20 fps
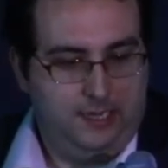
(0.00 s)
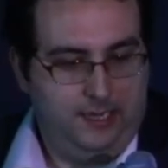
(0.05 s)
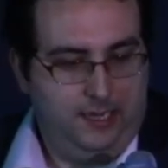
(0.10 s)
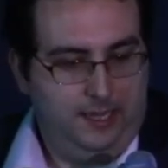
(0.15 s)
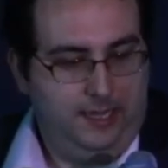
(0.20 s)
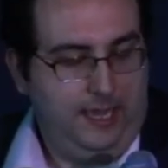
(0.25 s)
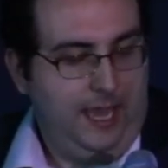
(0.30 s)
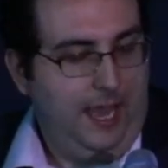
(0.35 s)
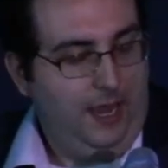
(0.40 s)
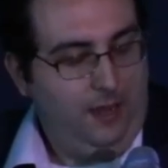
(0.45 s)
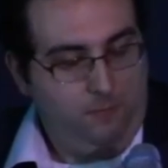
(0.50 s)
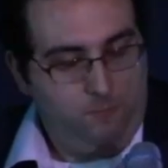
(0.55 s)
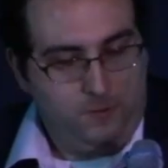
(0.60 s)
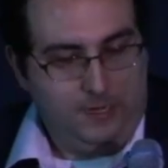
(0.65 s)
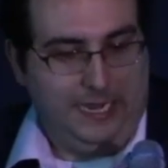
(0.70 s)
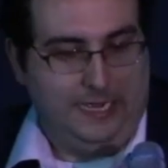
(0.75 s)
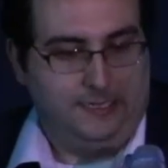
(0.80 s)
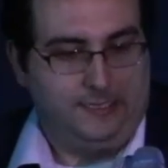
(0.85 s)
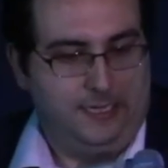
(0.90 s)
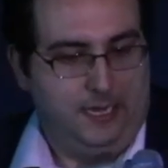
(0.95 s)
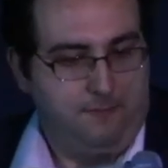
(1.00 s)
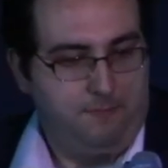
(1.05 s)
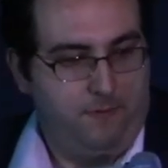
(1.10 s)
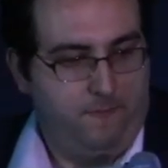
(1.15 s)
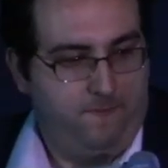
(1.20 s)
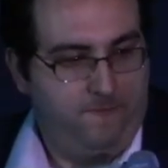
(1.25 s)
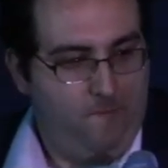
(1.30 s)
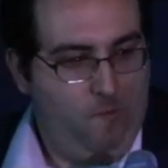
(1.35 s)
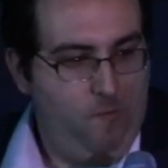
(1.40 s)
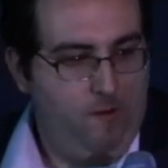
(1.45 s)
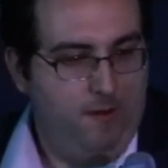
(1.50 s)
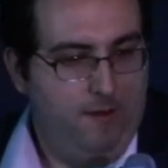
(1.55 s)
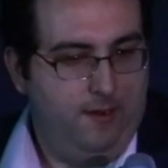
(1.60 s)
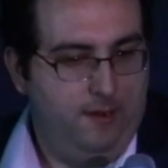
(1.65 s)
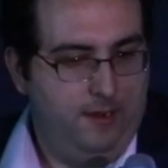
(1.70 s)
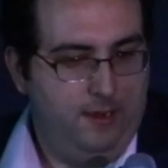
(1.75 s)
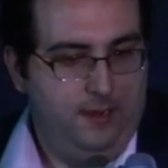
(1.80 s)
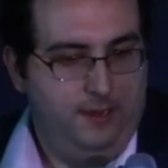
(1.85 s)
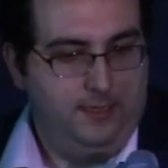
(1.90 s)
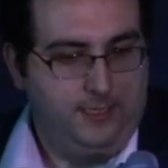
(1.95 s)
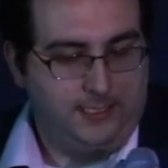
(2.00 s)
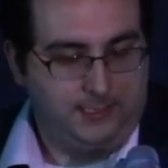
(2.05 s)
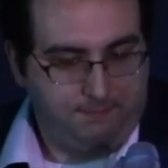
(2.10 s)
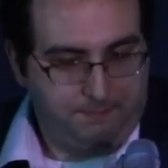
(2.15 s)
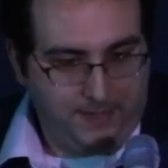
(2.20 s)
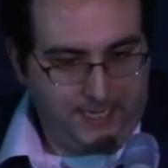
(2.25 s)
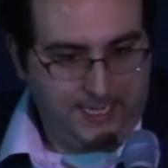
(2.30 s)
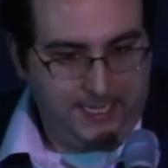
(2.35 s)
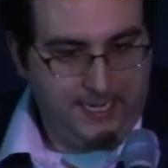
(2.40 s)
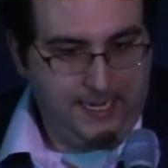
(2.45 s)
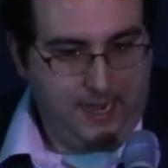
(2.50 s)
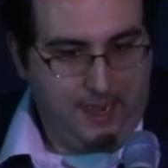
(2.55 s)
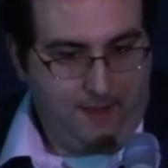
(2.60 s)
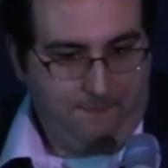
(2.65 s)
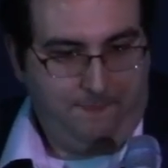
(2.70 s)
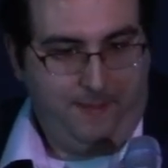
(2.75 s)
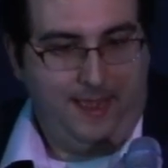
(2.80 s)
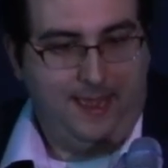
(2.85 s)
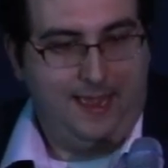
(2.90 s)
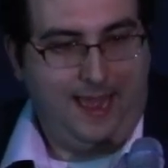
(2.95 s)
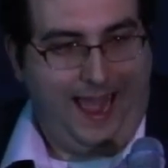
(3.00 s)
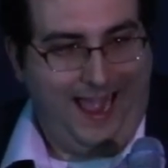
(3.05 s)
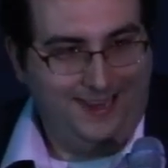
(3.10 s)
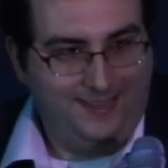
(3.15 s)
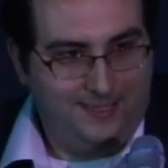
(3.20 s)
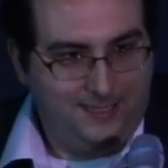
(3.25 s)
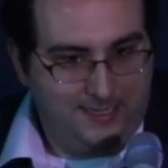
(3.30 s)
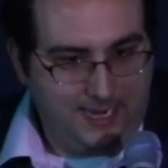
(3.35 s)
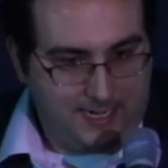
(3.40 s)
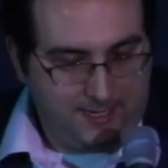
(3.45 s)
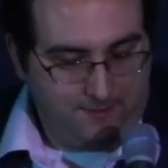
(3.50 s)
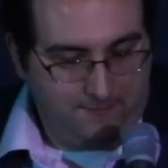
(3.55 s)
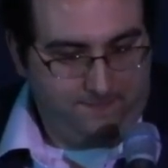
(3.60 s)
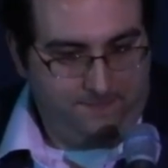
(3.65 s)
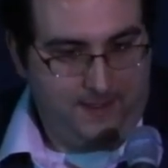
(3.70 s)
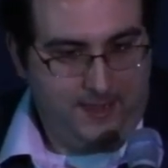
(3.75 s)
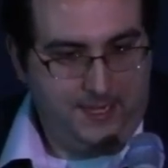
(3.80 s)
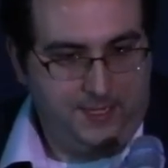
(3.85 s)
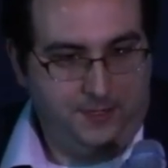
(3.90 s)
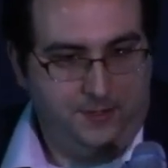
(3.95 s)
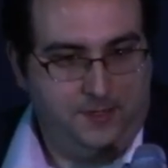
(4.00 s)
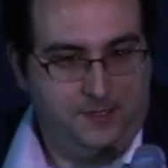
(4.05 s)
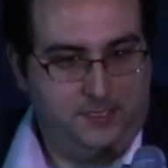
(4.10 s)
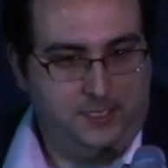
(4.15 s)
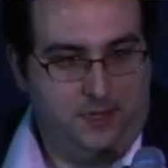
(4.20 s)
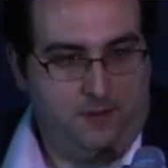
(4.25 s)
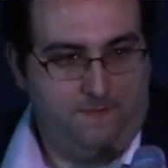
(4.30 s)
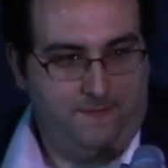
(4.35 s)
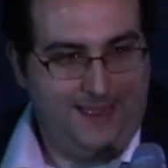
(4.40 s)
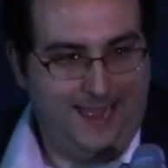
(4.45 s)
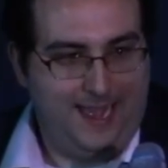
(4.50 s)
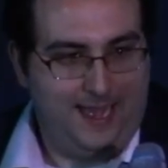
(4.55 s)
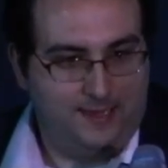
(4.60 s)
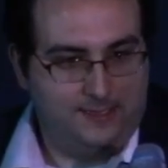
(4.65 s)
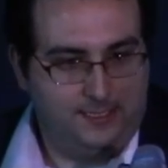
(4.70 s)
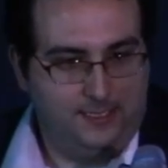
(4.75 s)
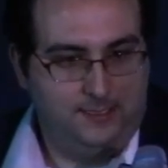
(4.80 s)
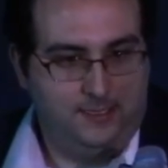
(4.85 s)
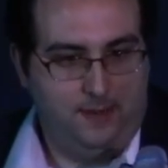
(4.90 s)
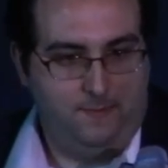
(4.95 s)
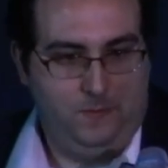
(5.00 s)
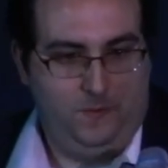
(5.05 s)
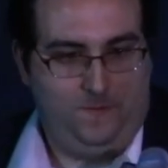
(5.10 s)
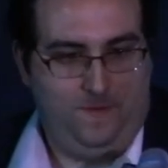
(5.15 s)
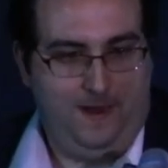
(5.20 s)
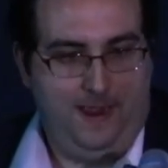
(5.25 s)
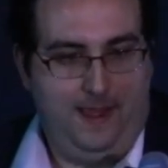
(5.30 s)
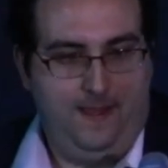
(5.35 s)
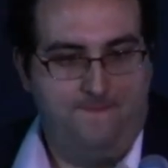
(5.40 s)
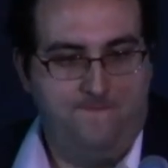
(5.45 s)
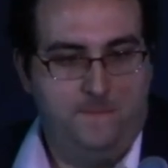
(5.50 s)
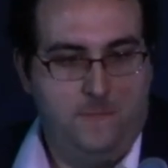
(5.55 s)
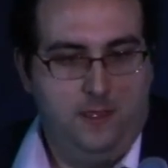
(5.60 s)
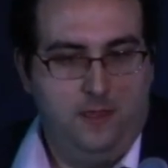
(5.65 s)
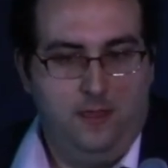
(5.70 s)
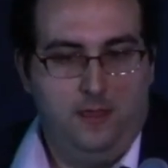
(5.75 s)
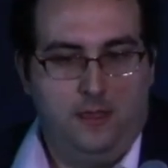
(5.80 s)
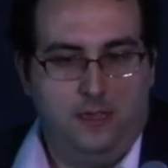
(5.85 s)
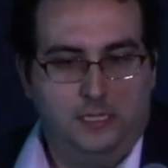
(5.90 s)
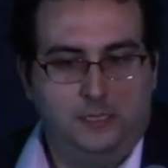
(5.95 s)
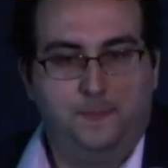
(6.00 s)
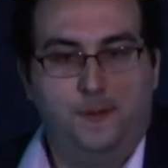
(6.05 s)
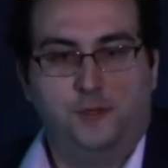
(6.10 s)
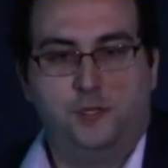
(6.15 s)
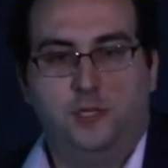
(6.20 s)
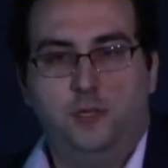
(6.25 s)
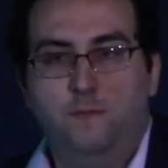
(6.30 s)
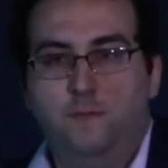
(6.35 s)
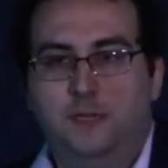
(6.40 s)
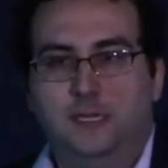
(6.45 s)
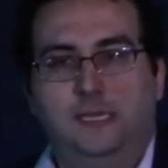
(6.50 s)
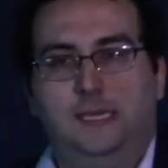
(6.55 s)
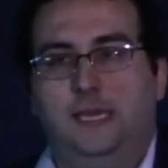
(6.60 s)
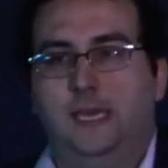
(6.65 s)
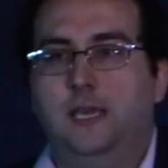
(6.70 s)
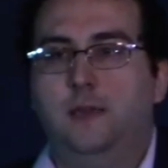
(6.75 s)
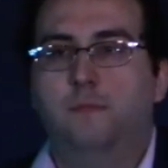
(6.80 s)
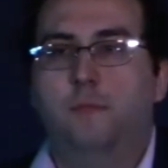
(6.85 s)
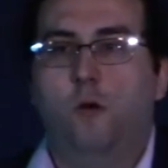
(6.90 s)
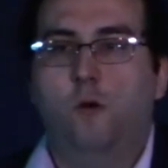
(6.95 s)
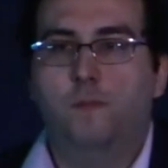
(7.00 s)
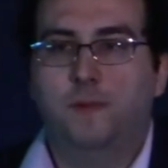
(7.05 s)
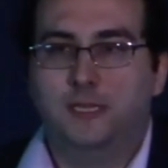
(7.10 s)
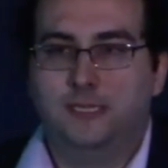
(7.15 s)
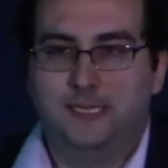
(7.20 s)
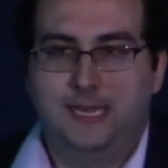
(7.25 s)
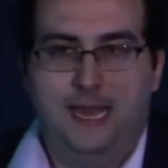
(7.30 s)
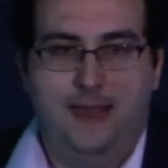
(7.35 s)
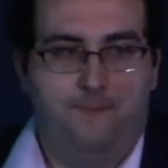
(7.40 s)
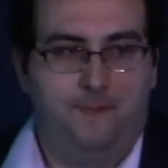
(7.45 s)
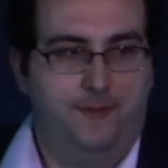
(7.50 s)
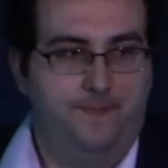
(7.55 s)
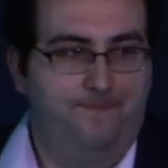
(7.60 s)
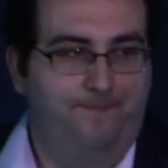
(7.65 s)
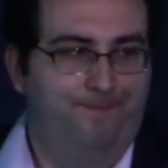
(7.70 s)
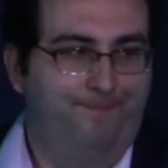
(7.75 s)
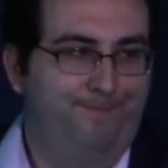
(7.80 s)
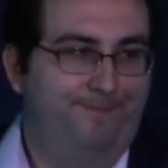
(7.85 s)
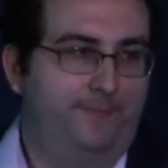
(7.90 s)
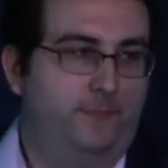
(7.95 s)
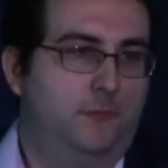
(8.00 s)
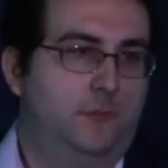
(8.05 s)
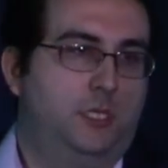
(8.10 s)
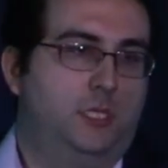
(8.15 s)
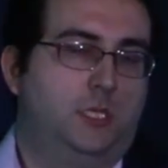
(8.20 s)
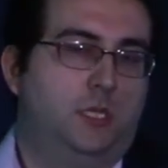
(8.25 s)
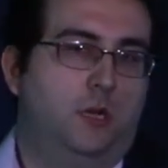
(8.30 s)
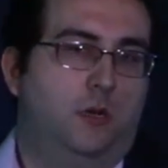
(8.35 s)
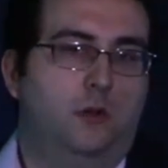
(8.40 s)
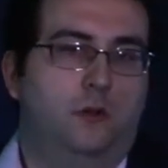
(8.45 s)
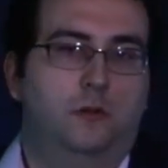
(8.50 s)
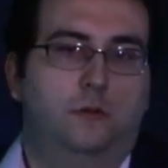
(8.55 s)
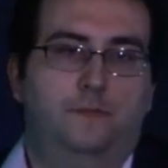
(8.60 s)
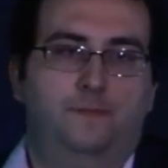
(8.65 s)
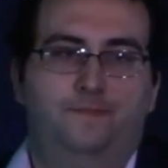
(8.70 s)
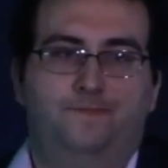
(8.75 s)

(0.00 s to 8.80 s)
kind of what I said before: speaking up, identifying yourself as a Democrat, especially when key moments happen. So,